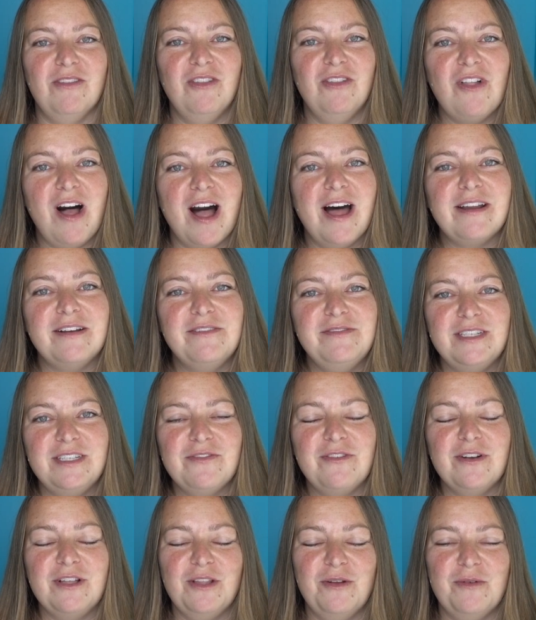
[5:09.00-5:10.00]
lot of
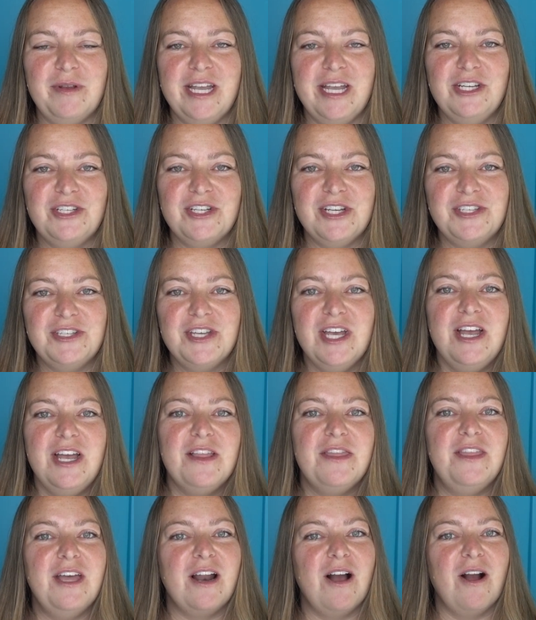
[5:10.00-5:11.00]
different locations
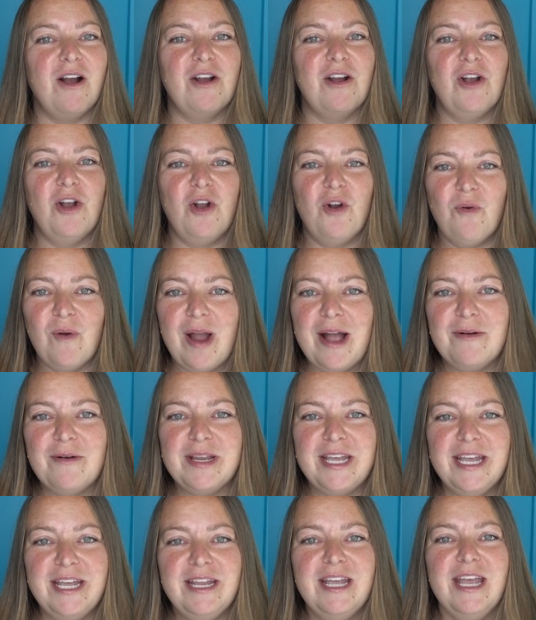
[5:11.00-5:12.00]
that are
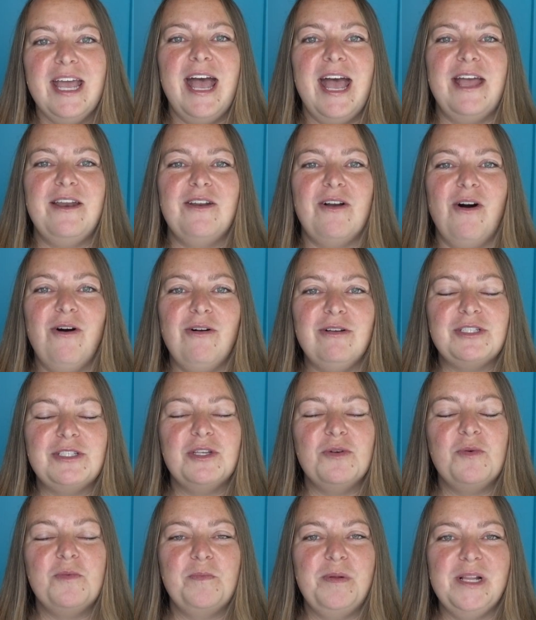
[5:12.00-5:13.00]
crowded and
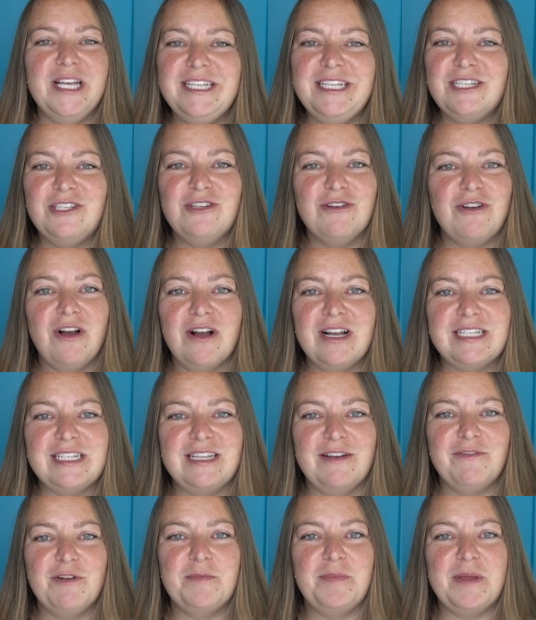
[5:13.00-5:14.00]
also places your dog has
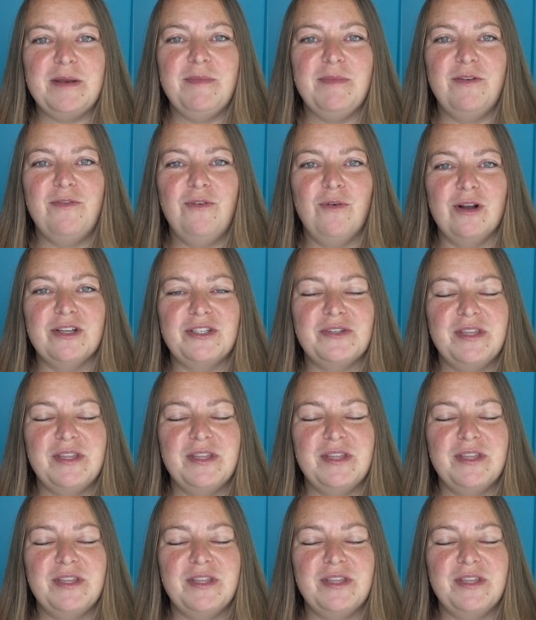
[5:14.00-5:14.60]
never been before,